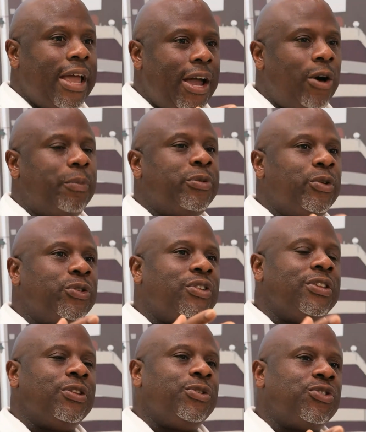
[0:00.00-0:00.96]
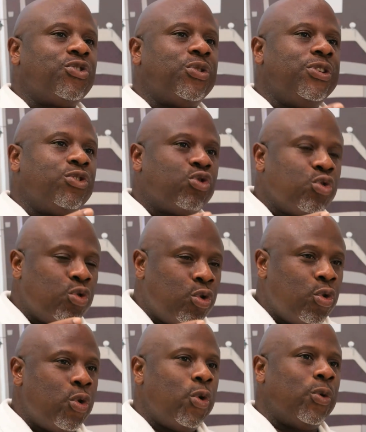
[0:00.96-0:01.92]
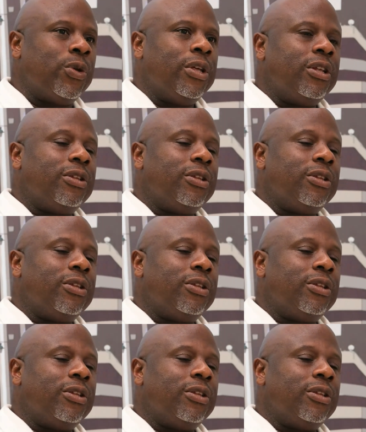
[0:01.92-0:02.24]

help those industries to grow.